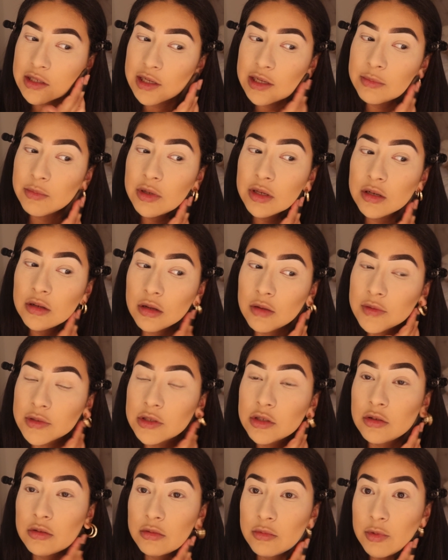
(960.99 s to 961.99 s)
I'm going to
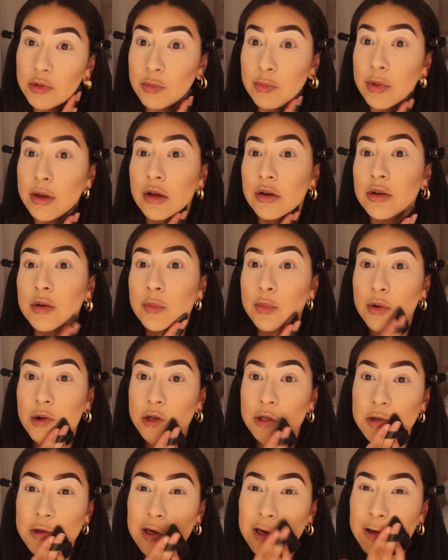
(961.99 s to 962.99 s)
obviously go in with powder
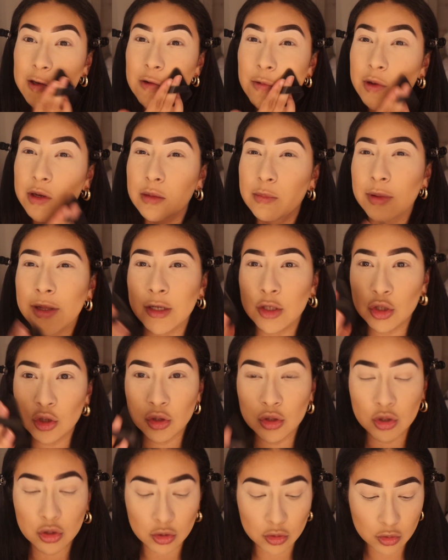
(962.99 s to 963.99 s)
bronzer, and I don't want to apply
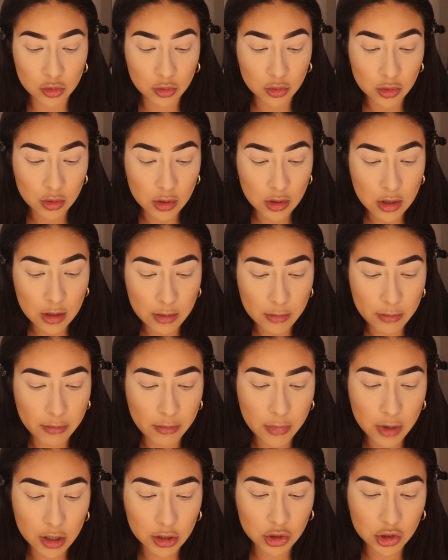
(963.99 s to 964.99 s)
too
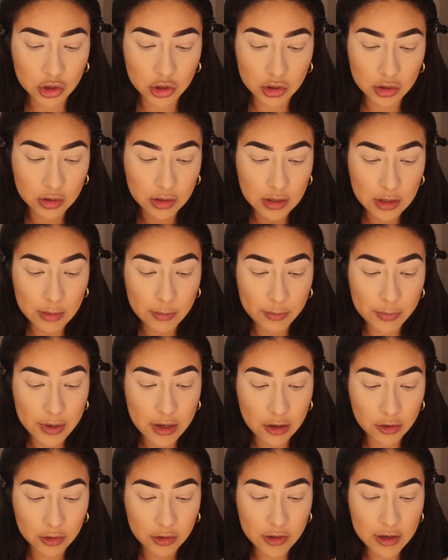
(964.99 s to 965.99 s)
much
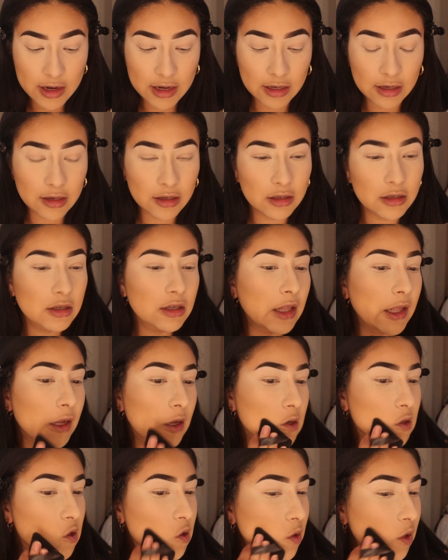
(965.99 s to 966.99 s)
powder and look like
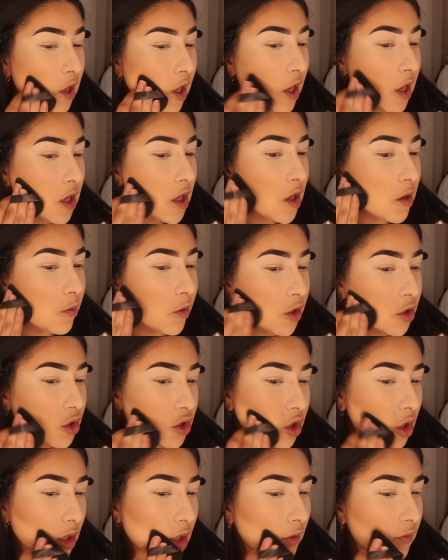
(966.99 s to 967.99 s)
too cakey,
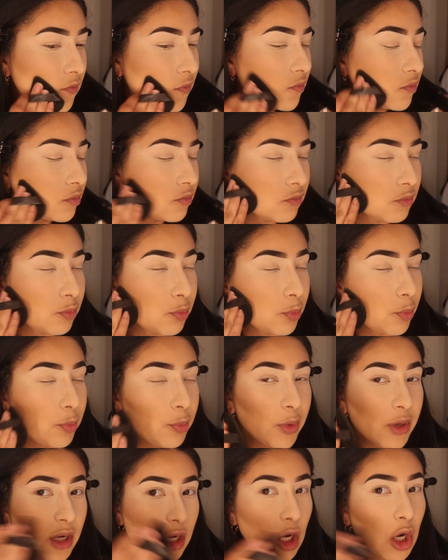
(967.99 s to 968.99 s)
which I've
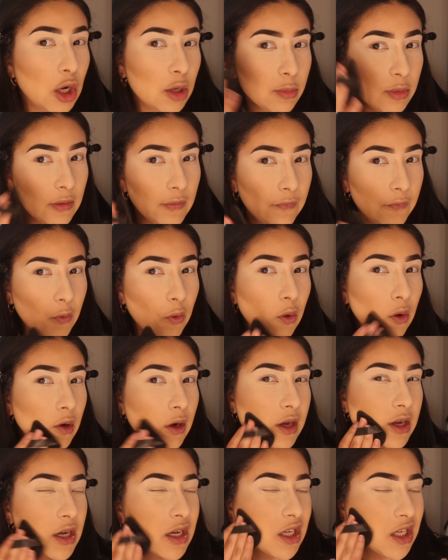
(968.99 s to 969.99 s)
put it on before
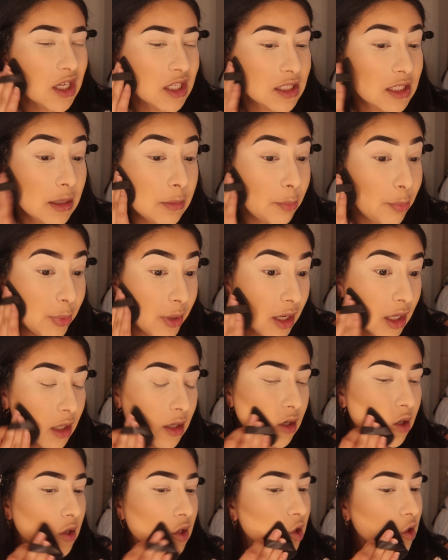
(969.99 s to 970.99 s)
and it doesn't. But
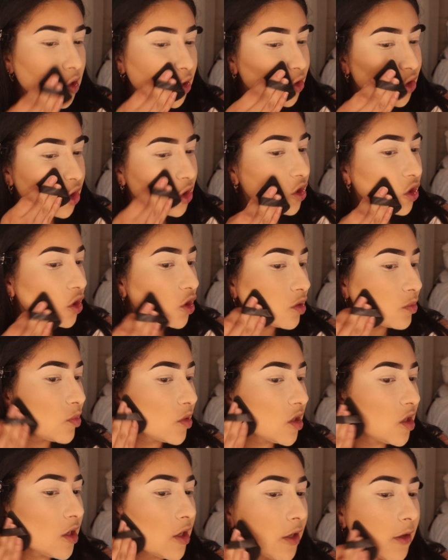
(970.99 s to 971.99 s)
just to
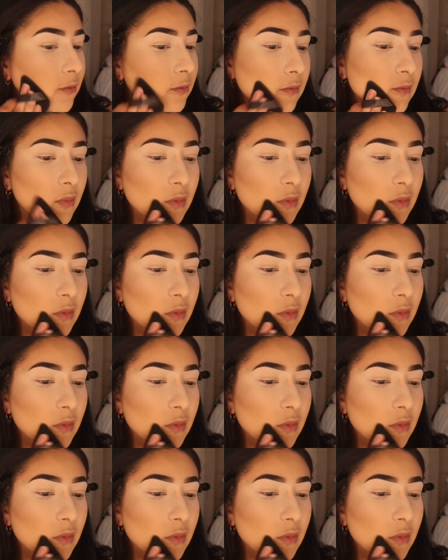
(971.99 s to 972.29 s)
be